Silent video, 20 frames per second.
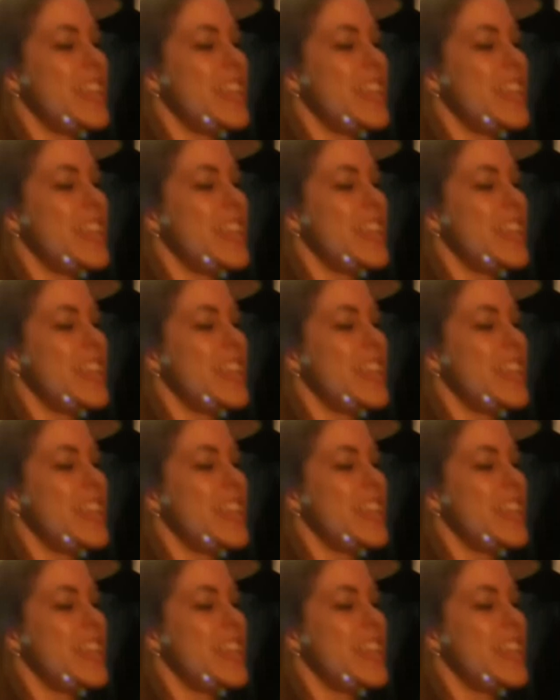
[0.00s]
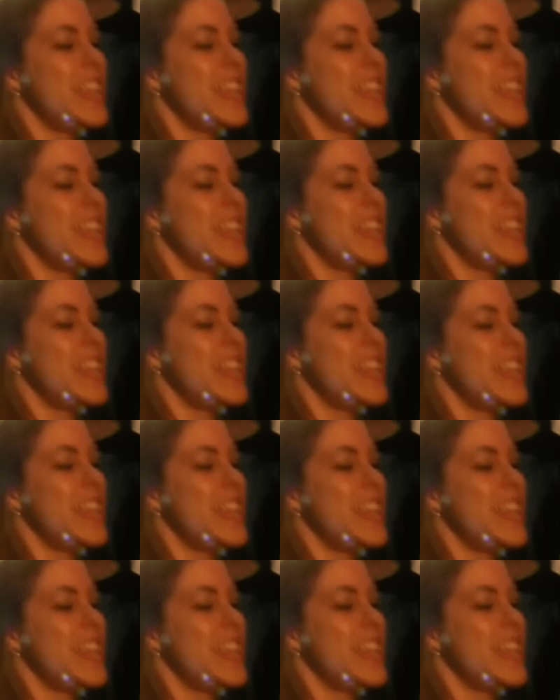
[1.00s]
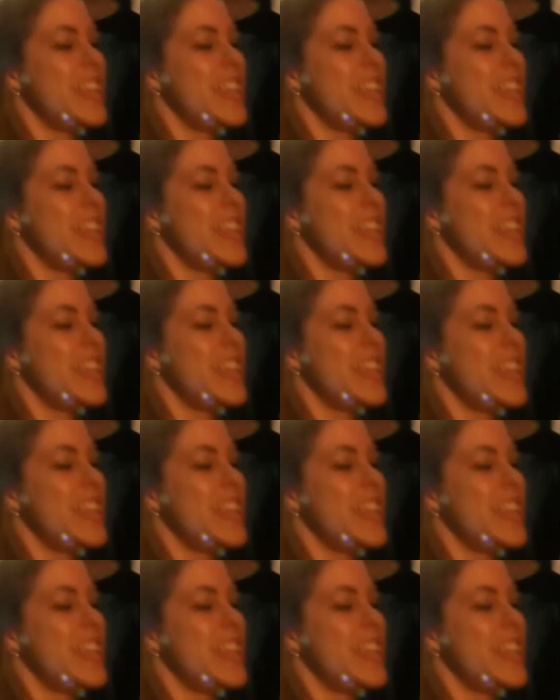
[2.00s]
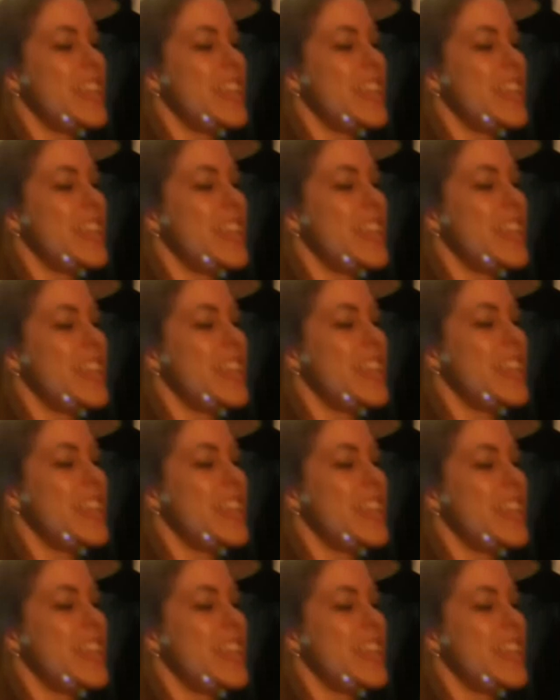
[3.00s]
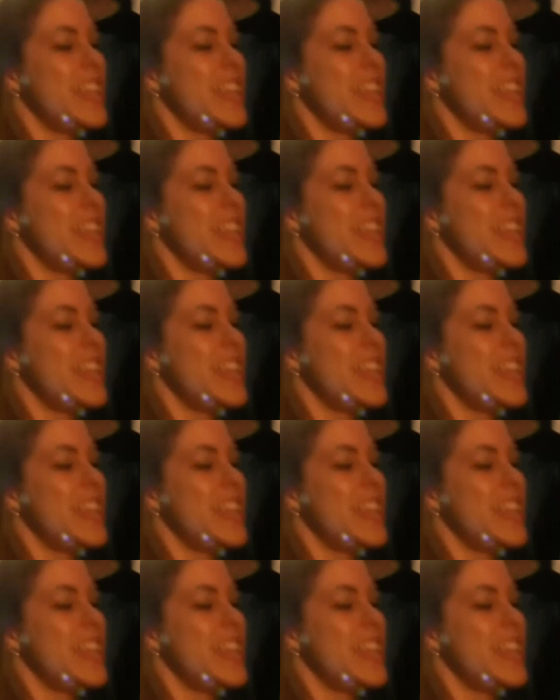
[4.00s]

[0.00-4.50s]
(not speaking)